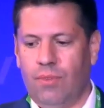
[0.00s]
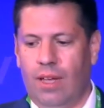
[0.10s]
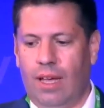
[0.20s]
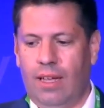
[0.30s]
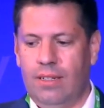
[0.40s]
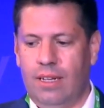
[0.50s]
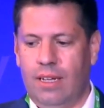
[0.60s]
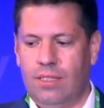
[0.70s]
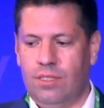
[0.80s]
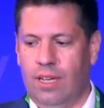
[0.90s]
And
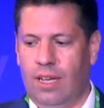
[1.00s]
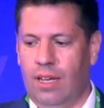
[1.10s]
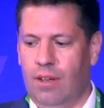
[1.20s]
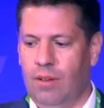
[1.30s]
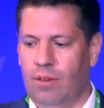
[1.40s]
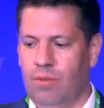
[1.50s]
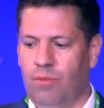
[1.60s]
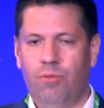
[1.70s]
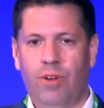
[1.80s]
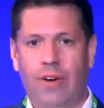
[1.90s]
it's
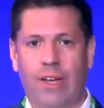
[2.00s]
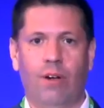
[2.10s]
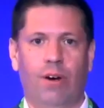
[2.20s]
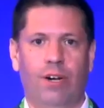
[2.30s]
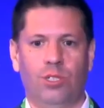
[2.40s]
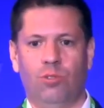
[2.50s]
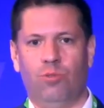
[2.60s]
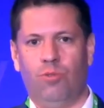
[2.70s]
very encouraging to